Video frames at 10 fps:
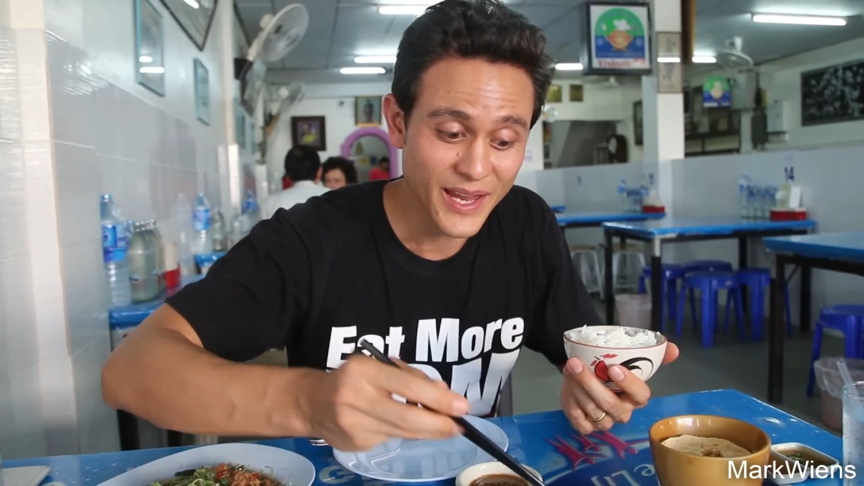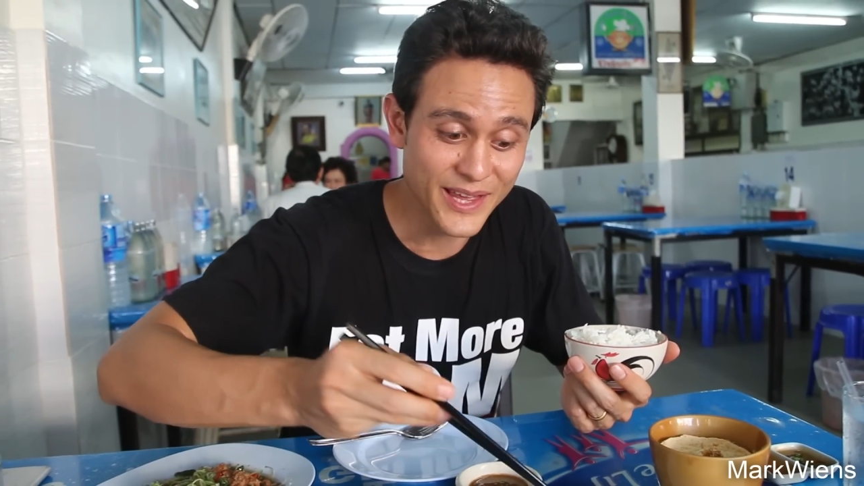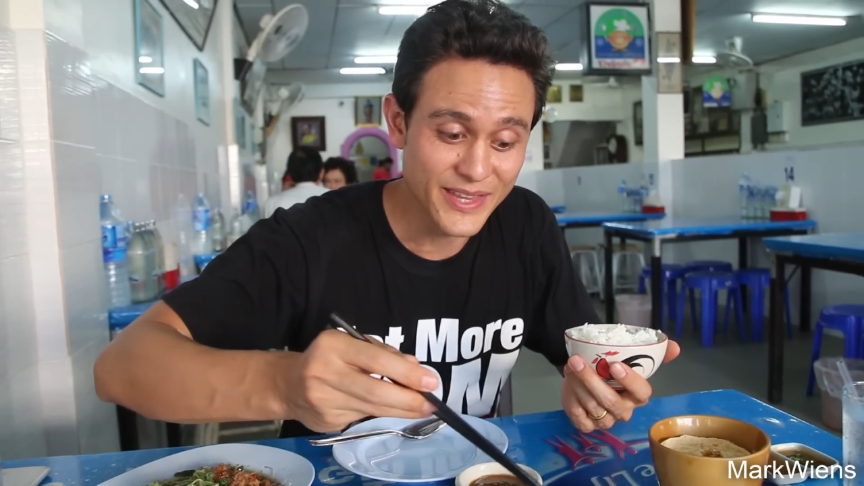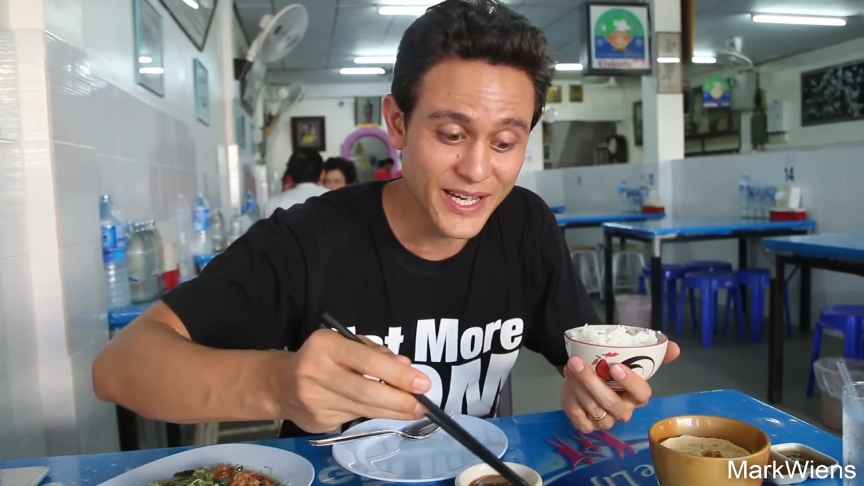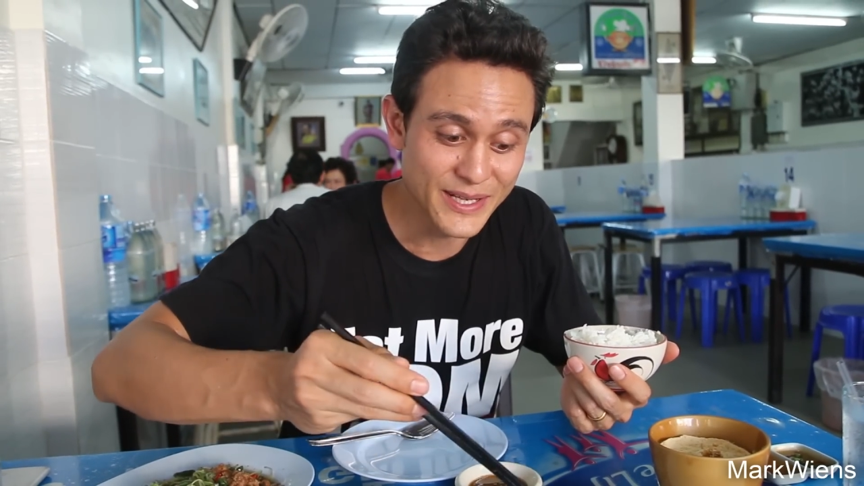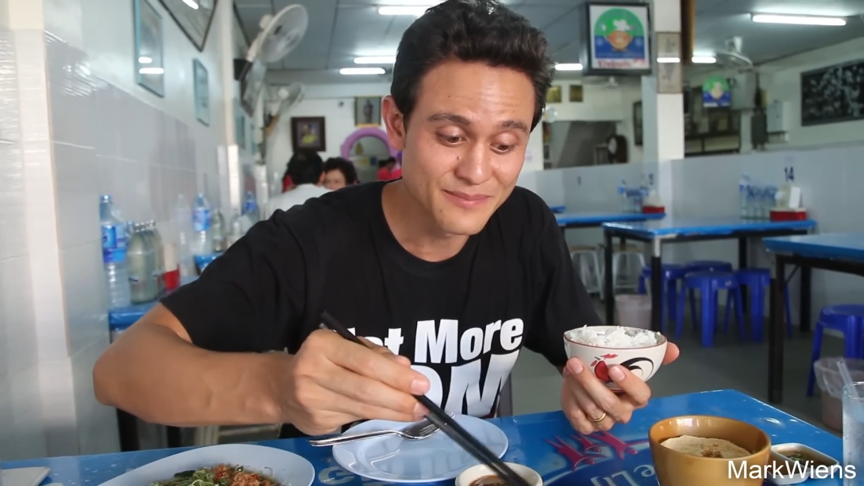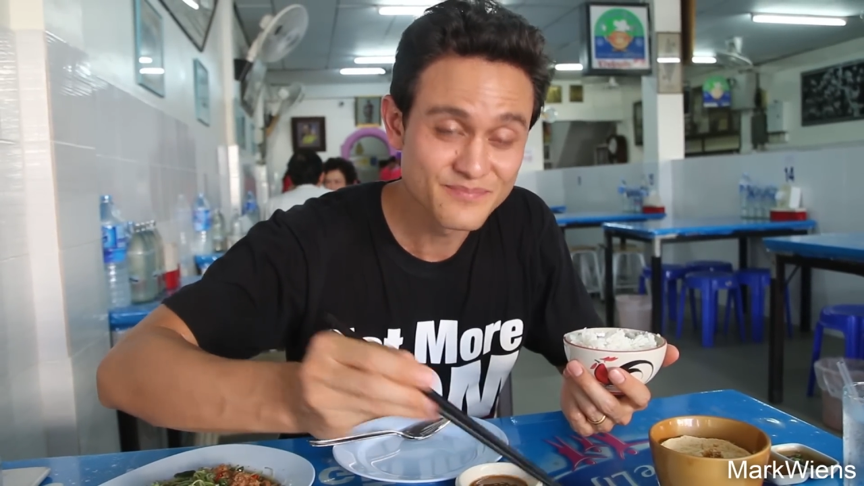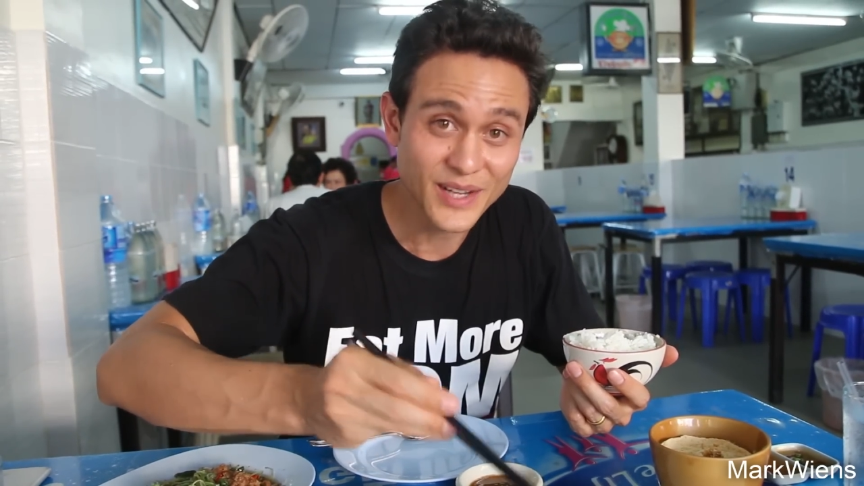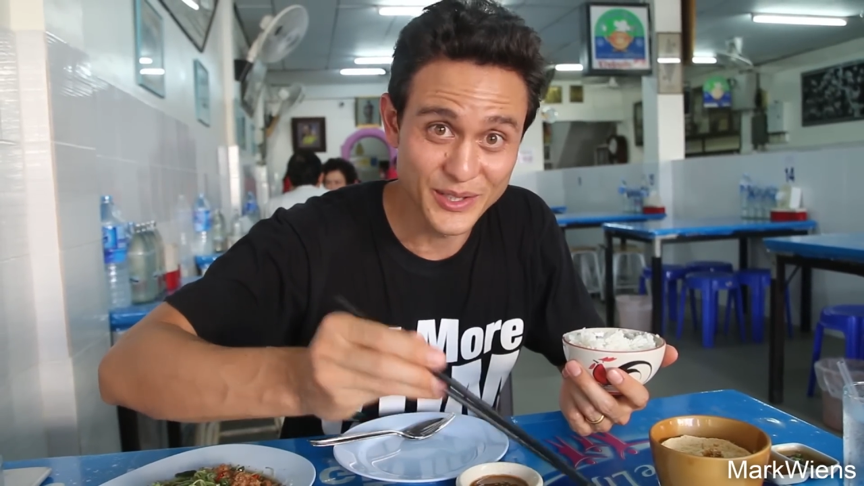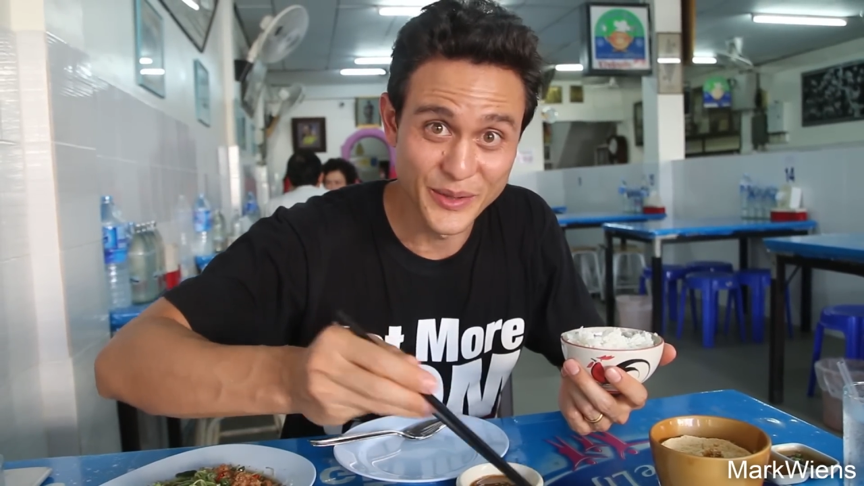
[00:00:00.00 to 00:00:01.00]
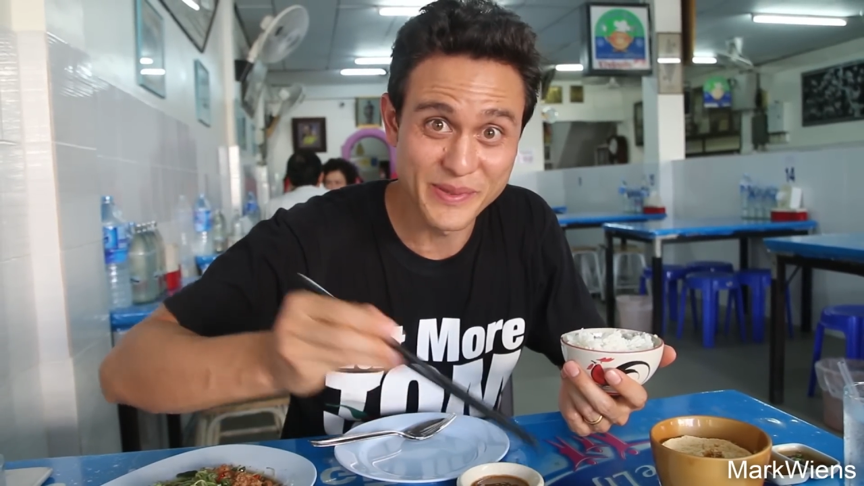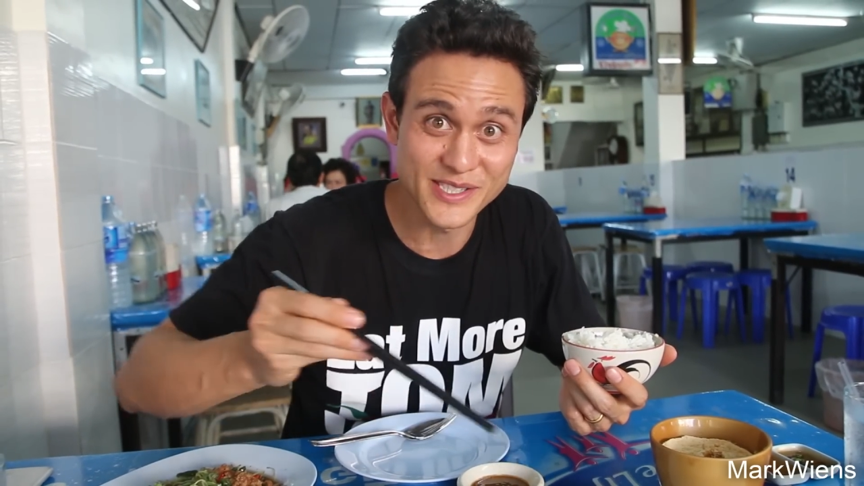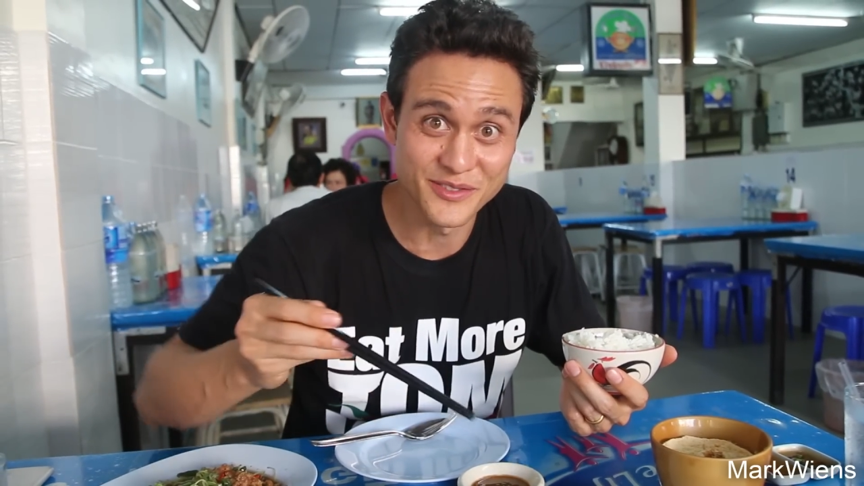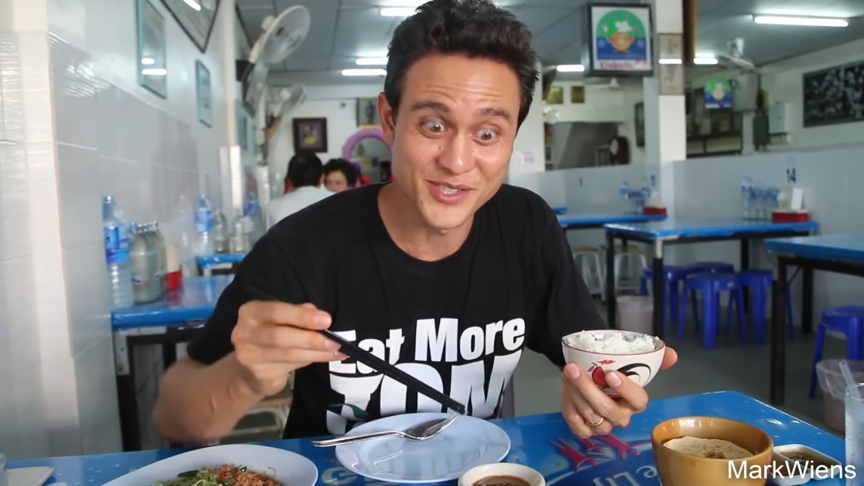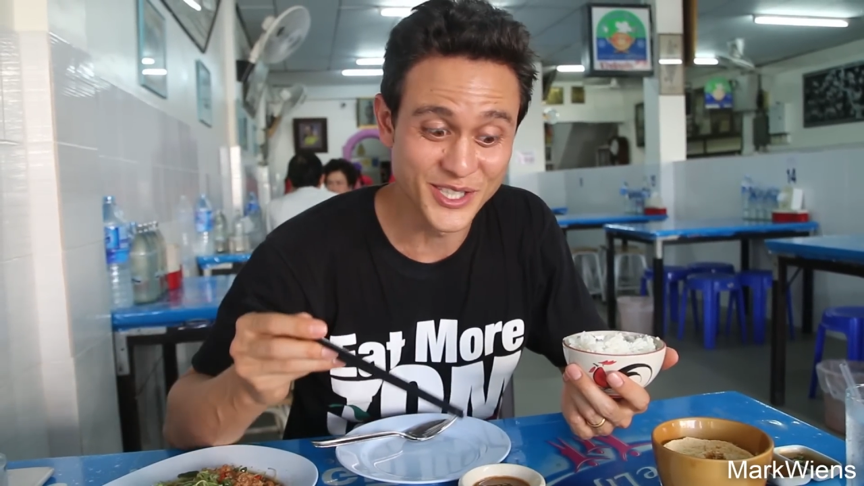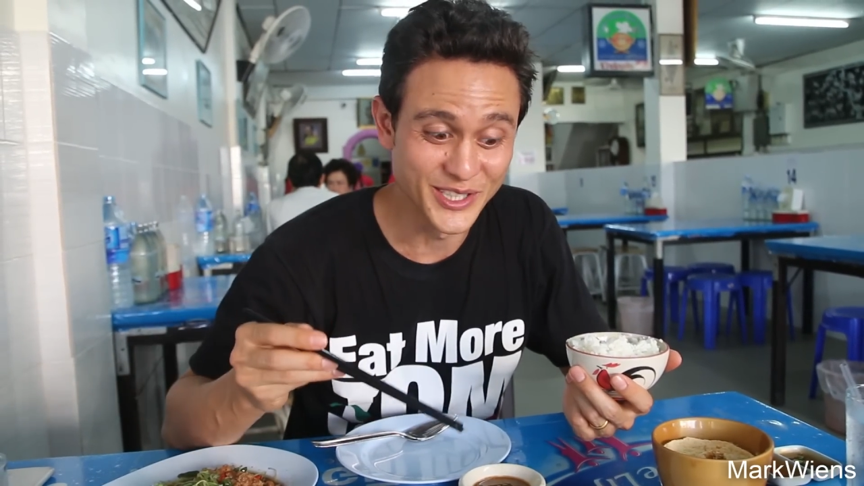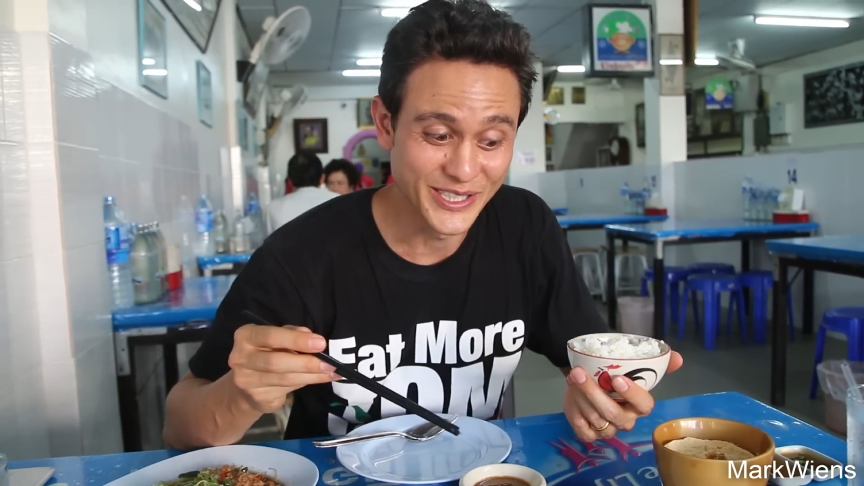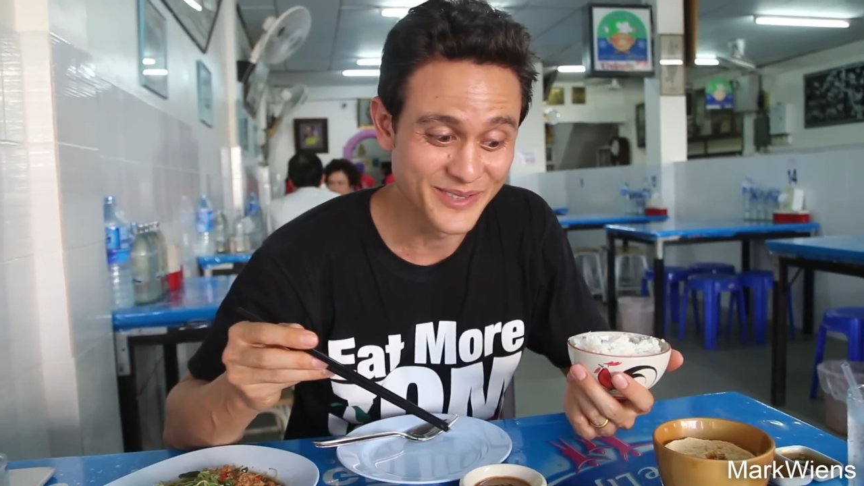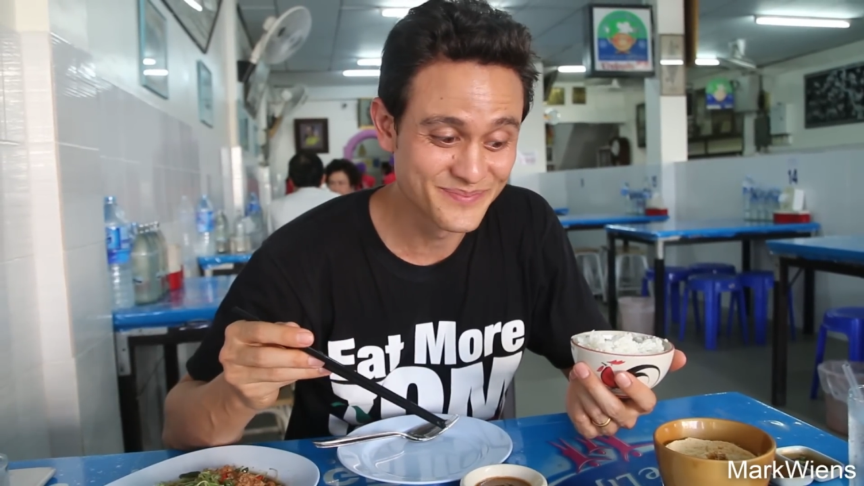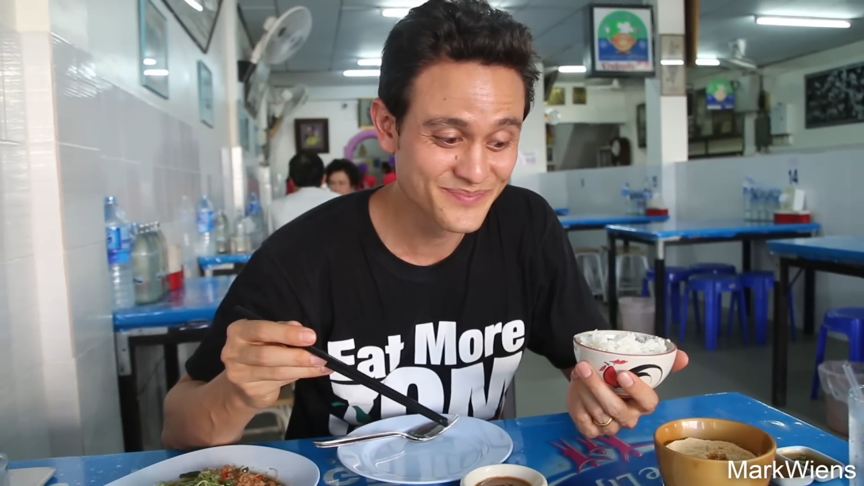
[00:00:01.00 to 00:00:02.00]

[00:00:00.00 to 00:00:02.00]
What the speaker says: and then a little piece of chili.